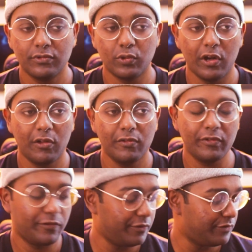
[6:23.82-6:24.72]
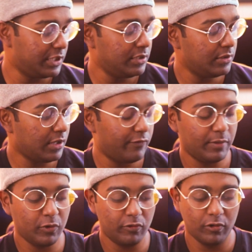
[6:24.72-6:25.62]
12 or 15, if
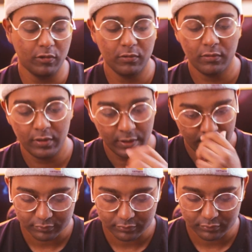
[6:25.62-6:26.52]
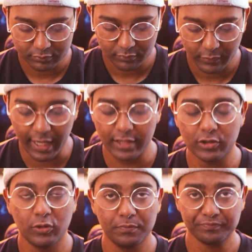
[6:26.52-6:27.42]
I'm not wrong. Yeah,
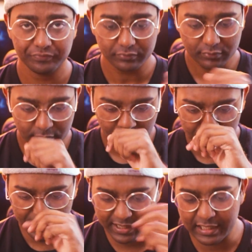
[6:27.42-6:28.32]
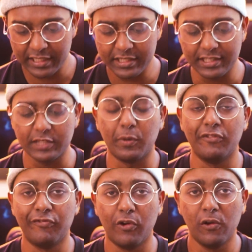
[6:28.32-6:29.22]
so basically
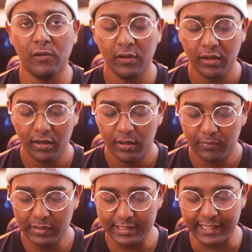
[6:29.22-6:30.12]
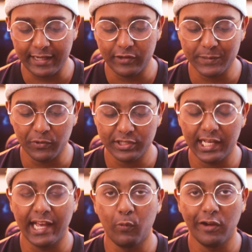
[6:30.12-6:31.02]
6.4 millisecond response
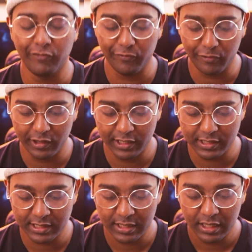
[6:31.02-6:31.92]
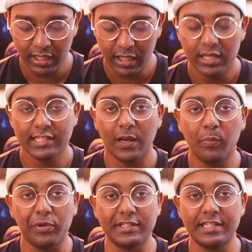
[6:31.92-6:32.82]
time at 144 Hz,
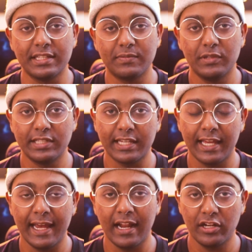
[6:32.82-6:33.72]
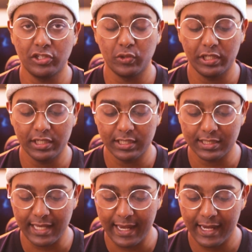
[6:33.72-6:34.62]
7.6 millisecond at 120
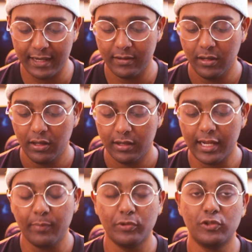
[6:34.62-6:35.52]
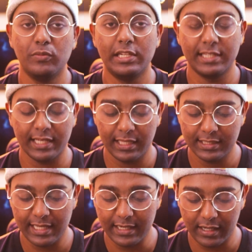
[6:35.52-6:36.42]
Hz, and 9.2
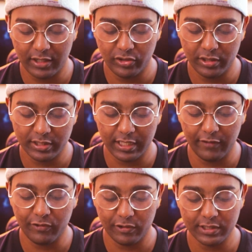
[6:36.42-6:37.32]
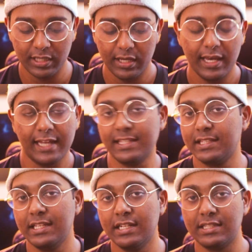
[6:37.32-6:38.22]
milliseconds at 100 Hz. And of course, at
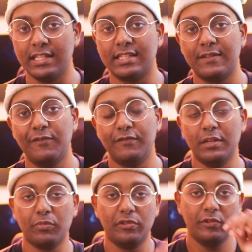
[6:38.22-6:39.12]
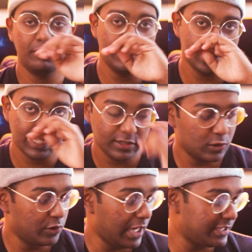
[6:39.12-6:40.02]
60 Hz, it's 15.3 milliseconds.
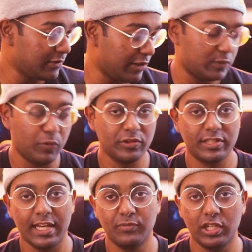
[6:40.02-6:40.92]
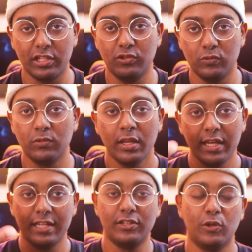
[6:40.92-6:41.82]
So that's the response time checking tool.
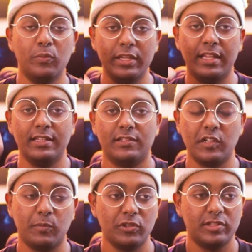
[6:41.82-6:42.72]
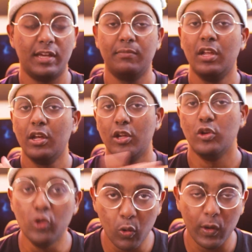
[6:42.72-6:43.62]
It told me that this is the response time.
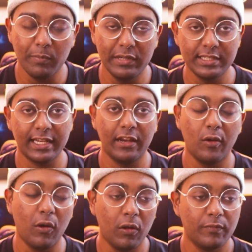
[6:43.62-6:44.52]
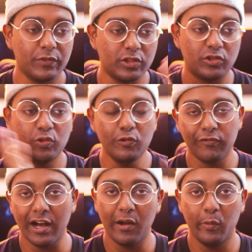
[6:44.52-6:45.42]
No 1 millisecond at all. Is too
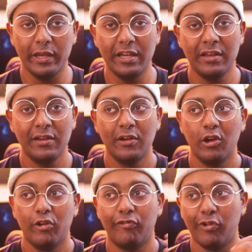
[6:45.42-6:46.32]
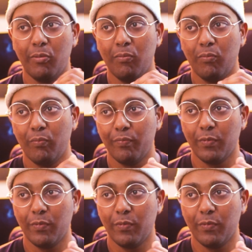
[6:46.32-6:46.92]
far away from